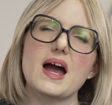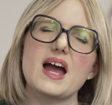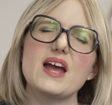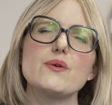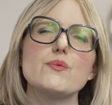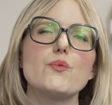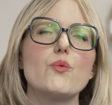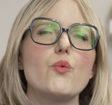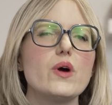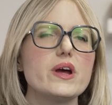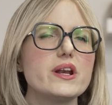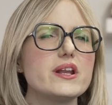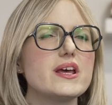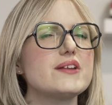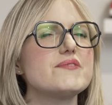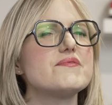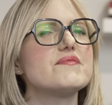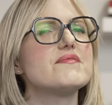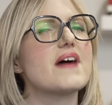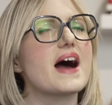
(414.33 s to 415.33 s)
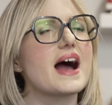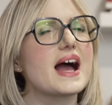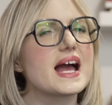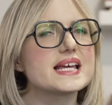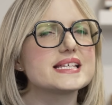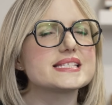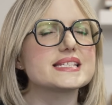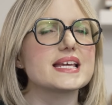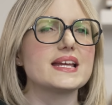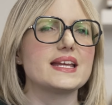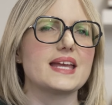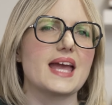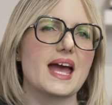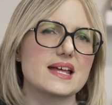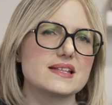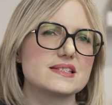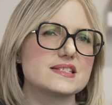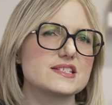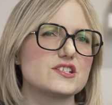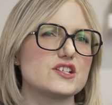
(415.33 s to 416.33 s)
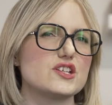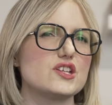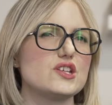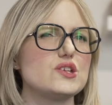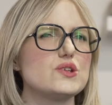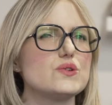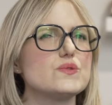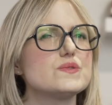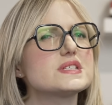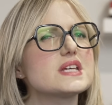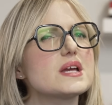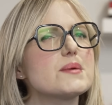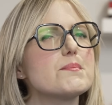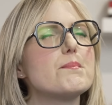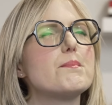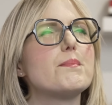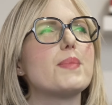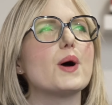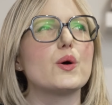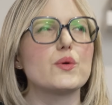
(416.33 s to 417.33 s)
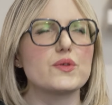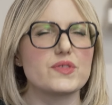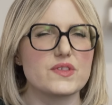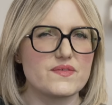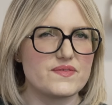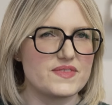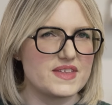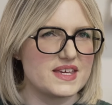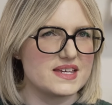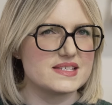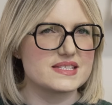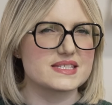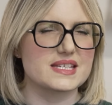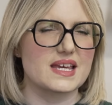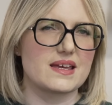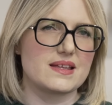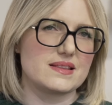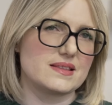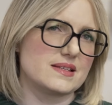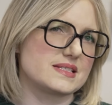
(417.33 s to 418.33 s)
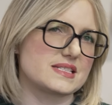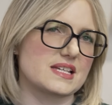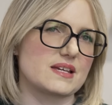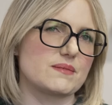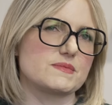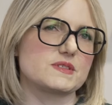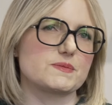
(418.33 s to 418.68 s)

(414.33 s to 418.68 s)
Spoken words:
I would advise against using both of these in the same